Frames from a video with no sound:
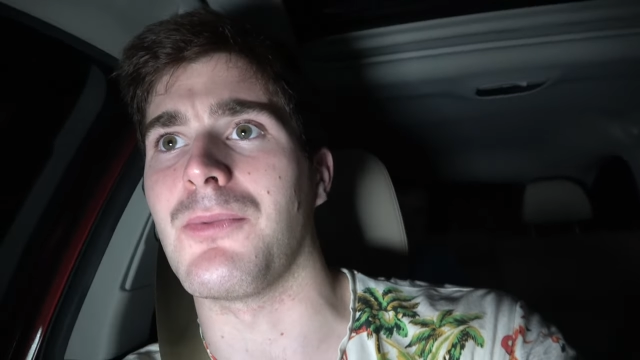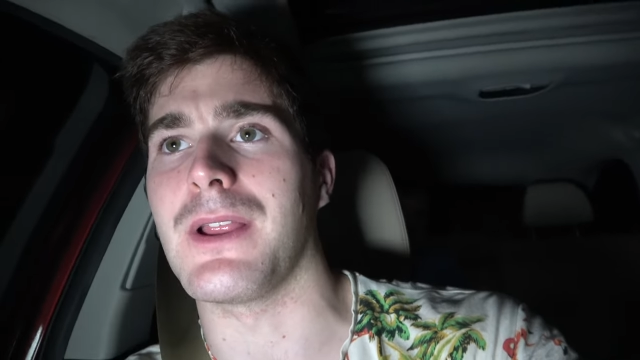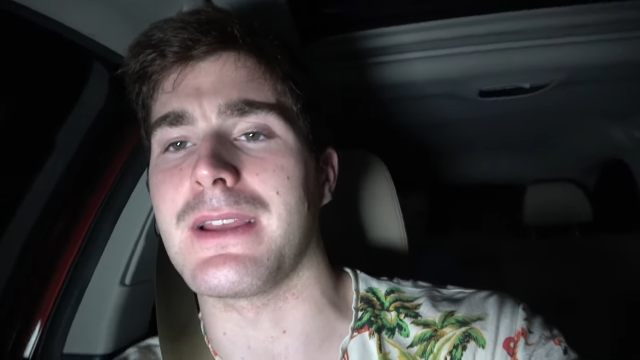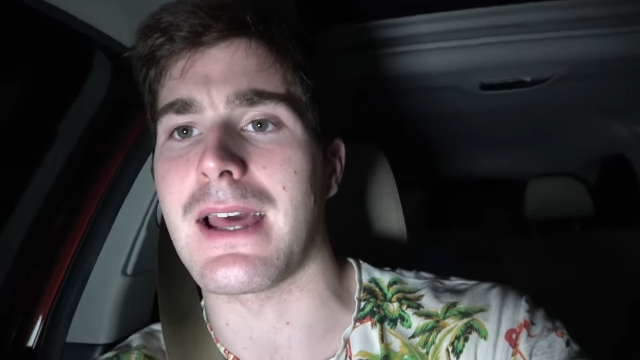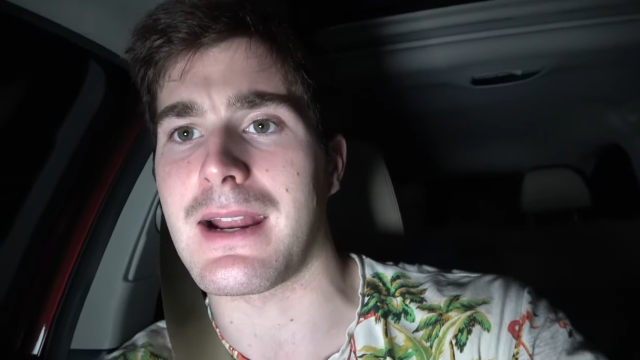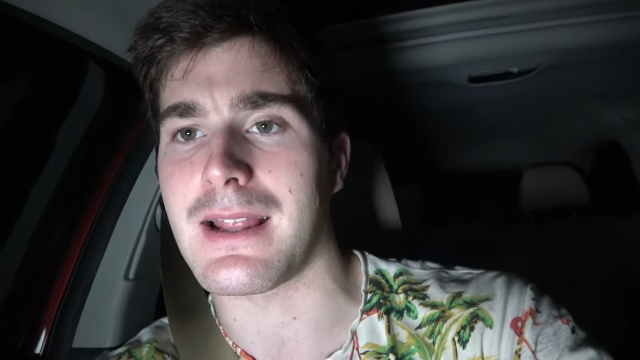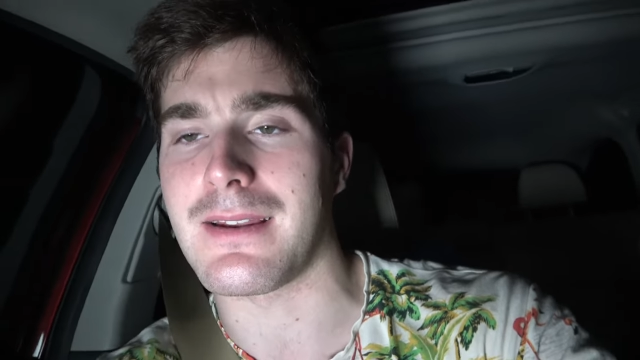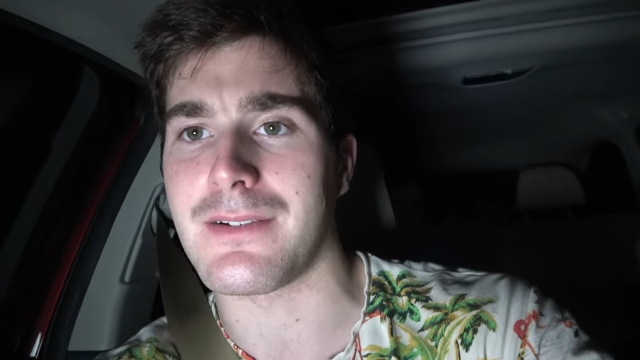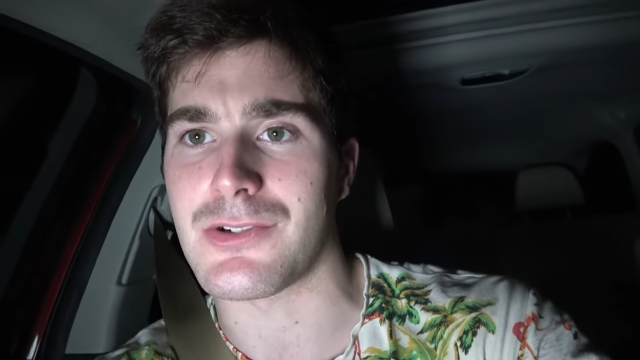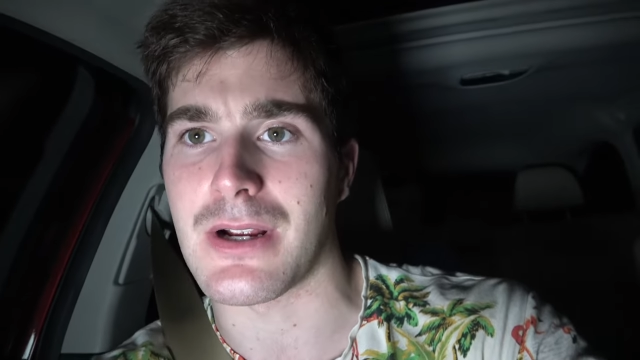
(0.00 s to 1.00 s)
really getting
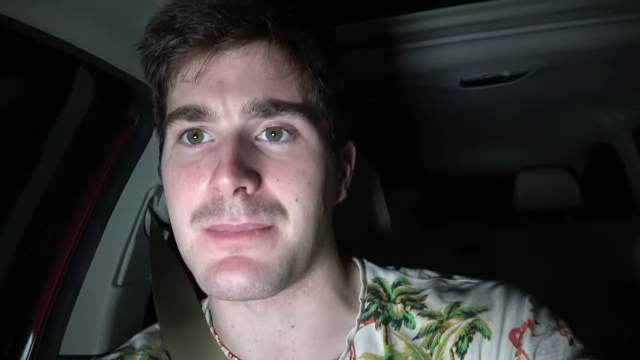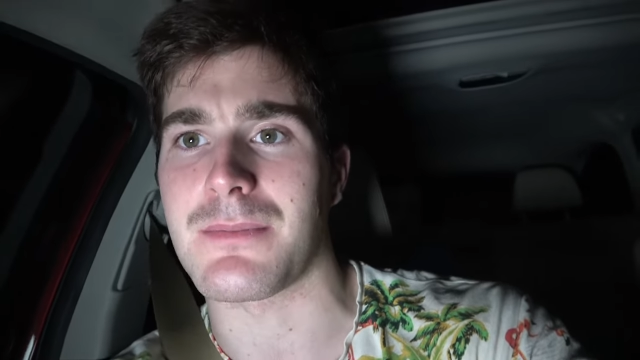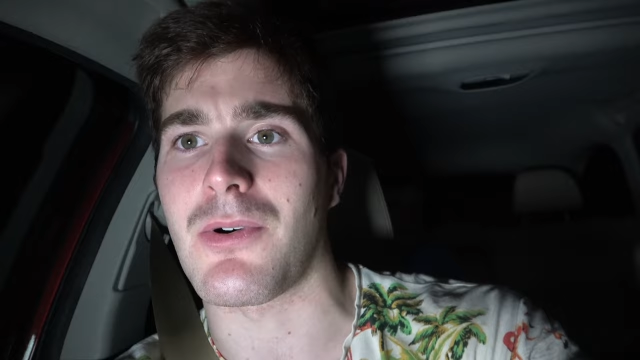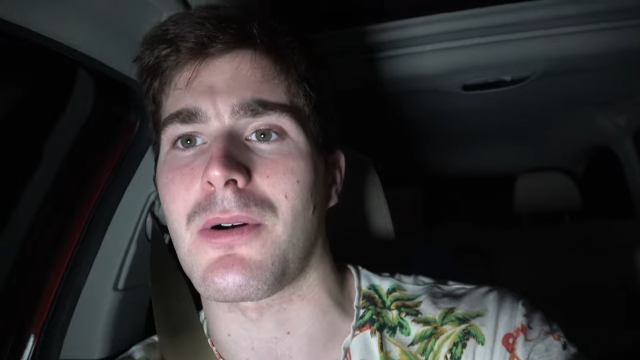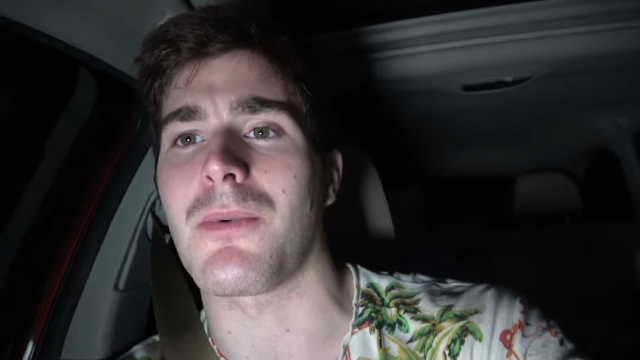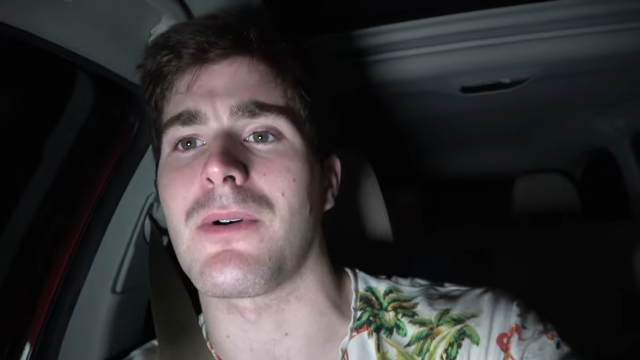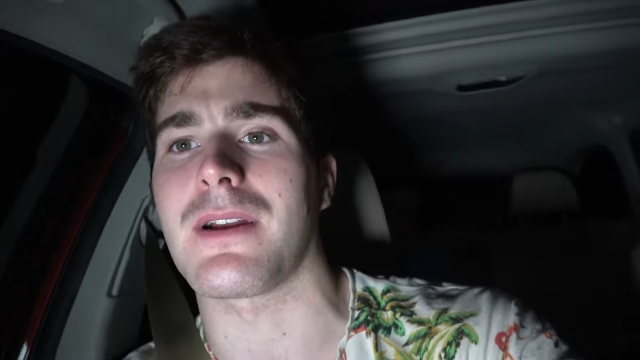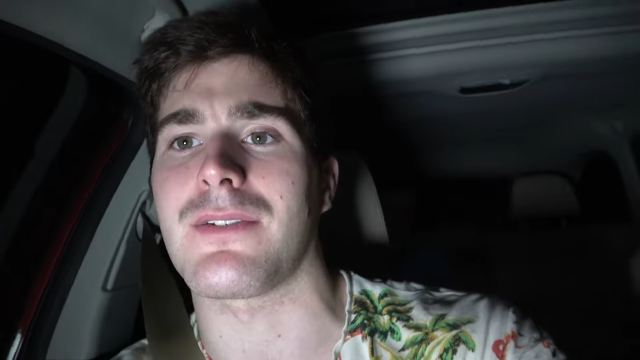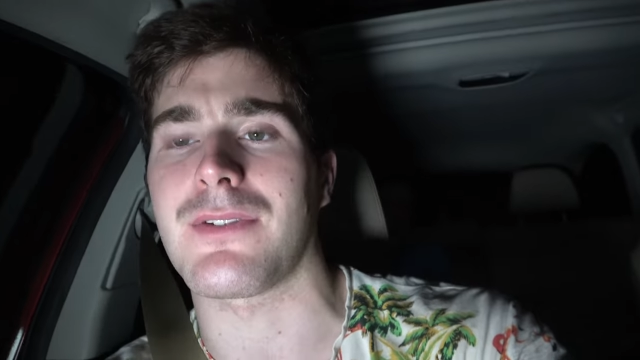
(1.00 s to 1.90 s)
into the trip tomorrow morning.